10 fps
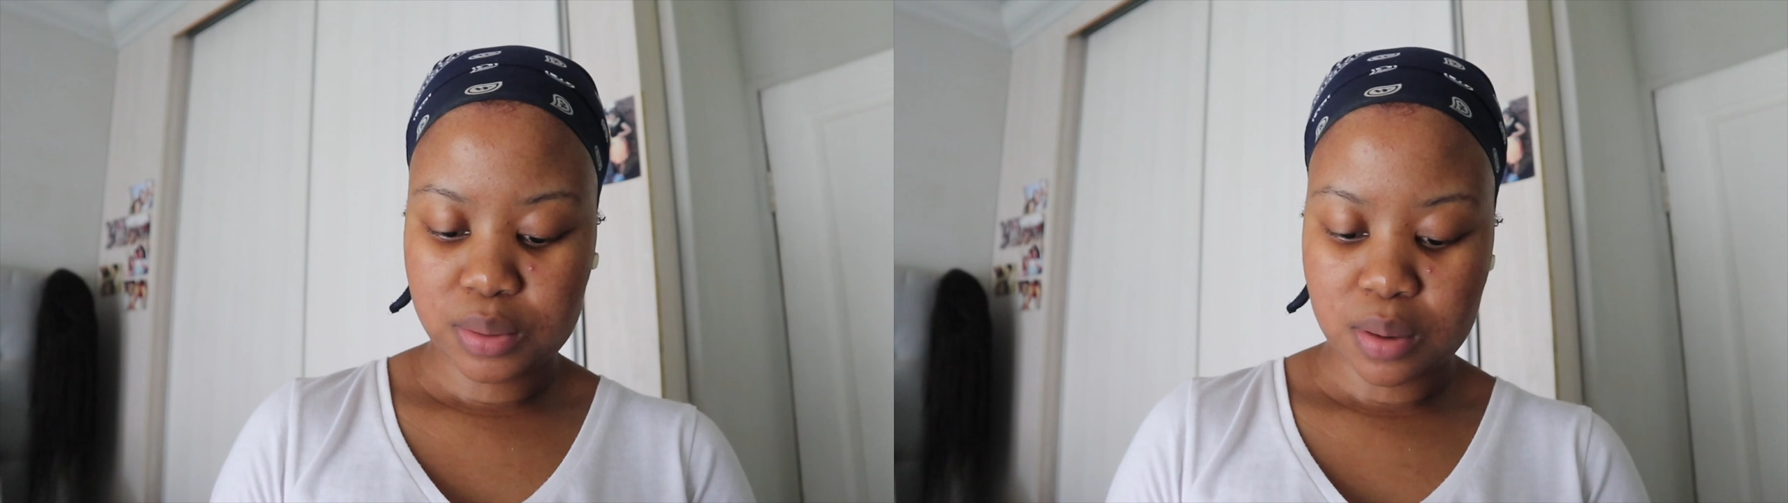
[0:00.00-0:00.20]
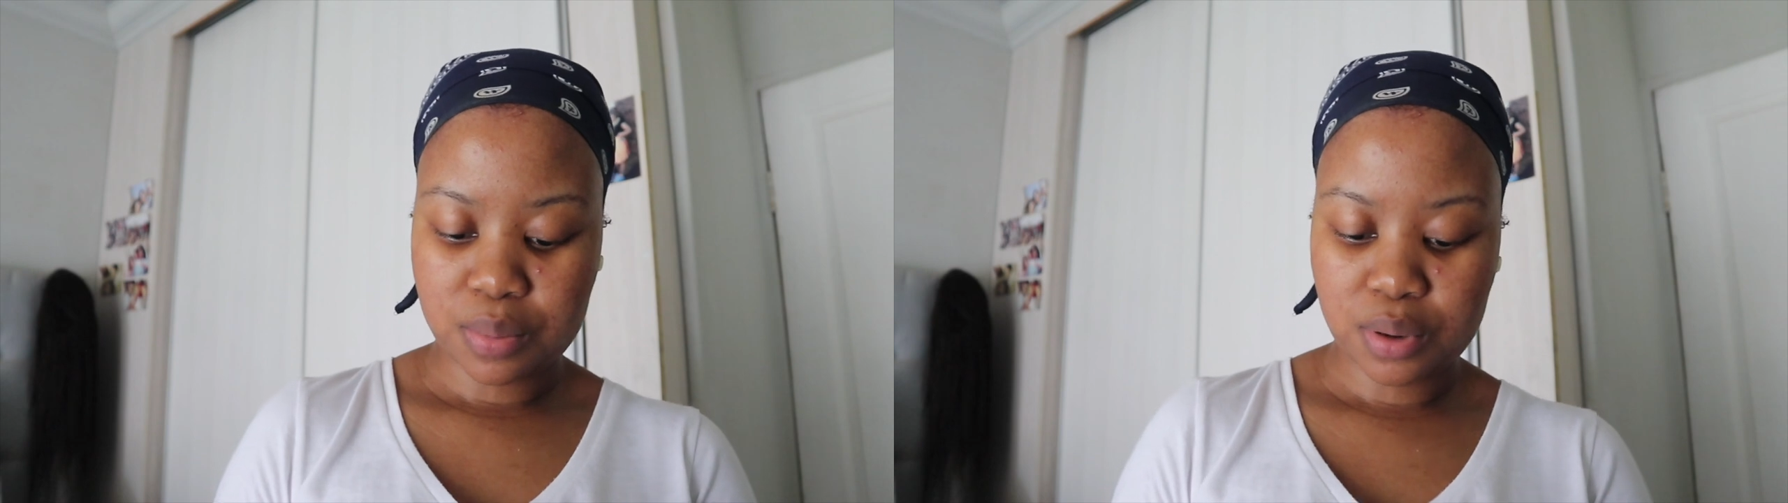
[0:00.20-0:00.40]

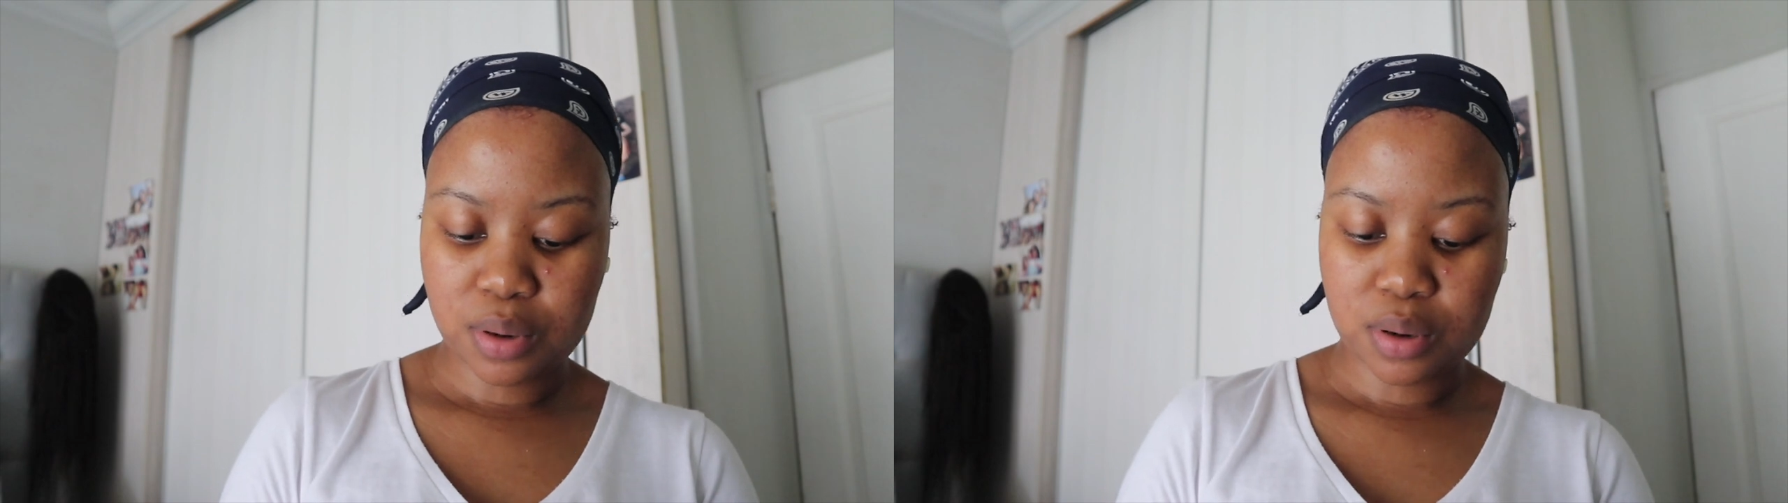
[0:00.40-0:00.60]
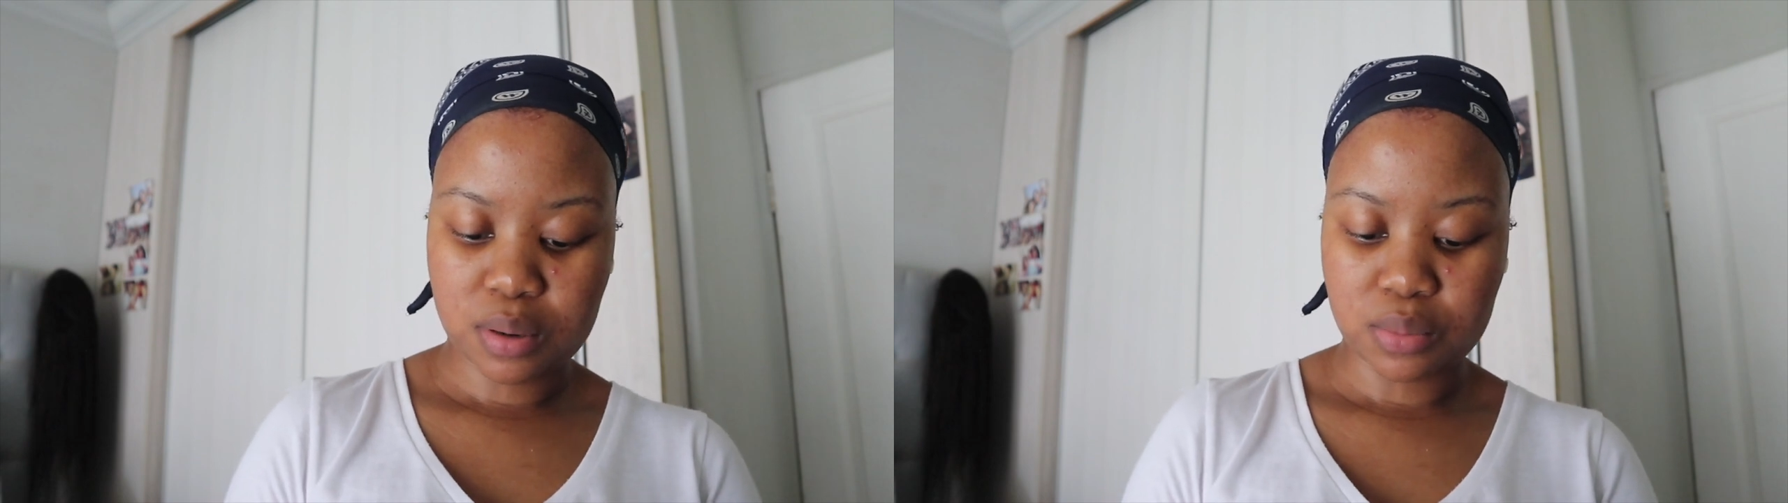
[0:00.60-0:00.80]
I'm
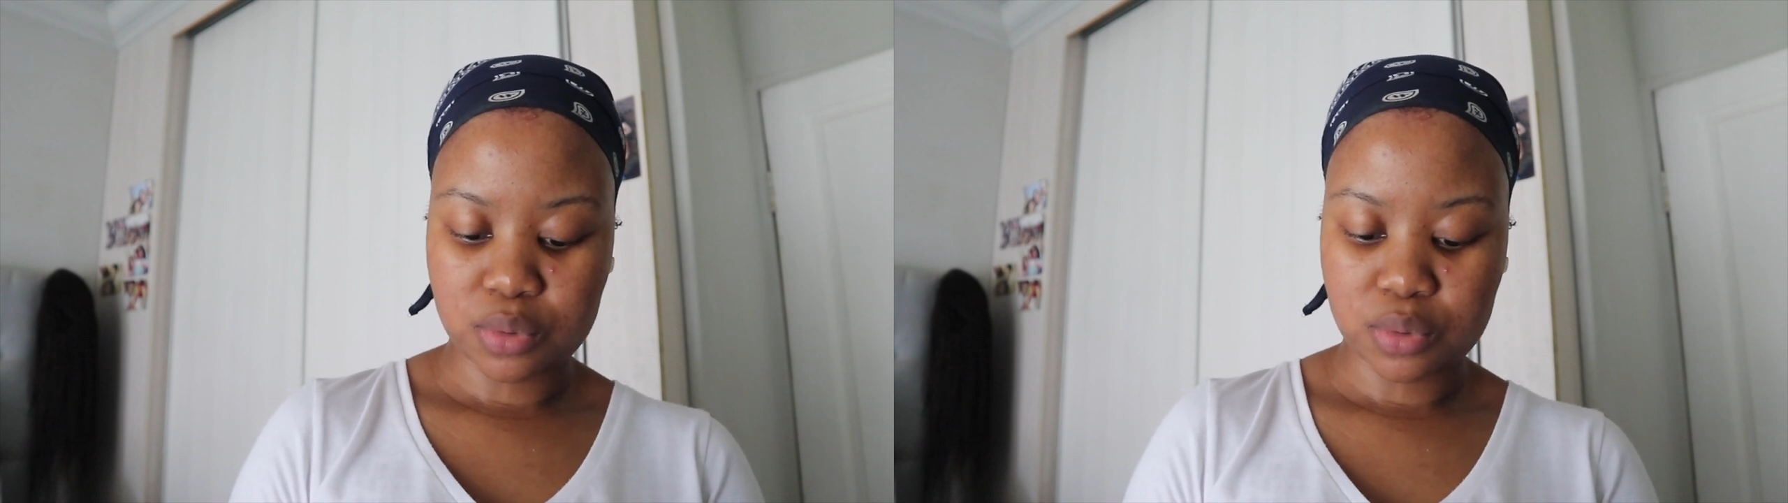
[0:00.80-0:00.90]
putting on